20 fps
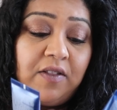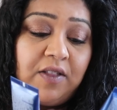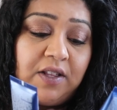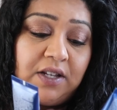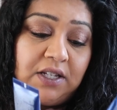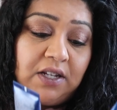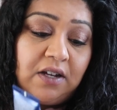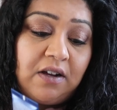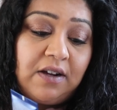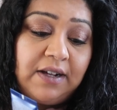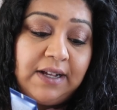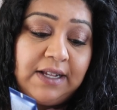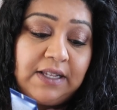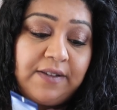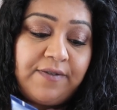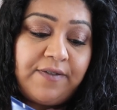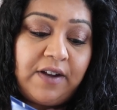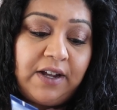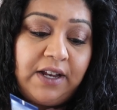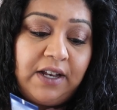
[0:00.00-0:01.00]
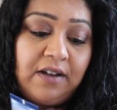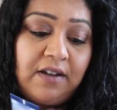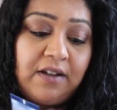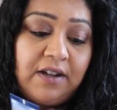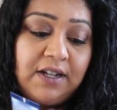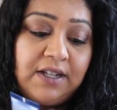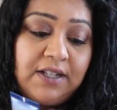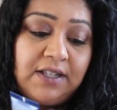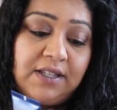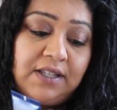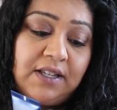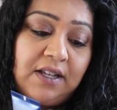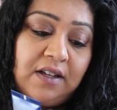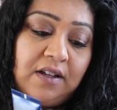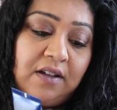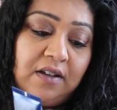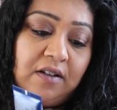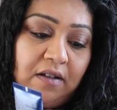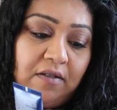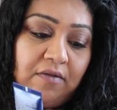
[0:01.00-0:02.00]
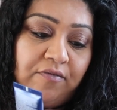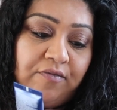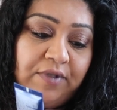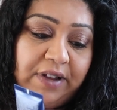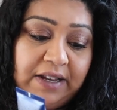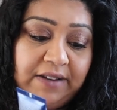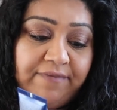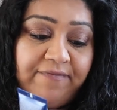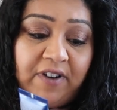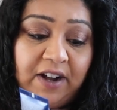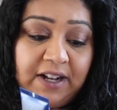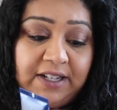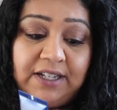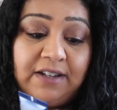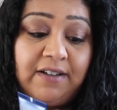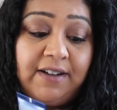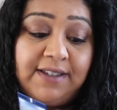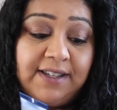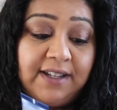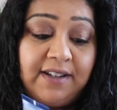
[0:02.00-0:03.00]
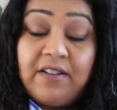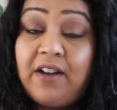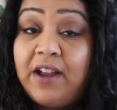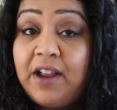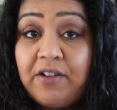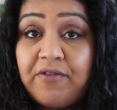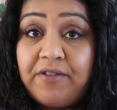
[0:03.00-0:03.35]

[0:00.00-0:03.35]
that targets fine lines, revitalizing night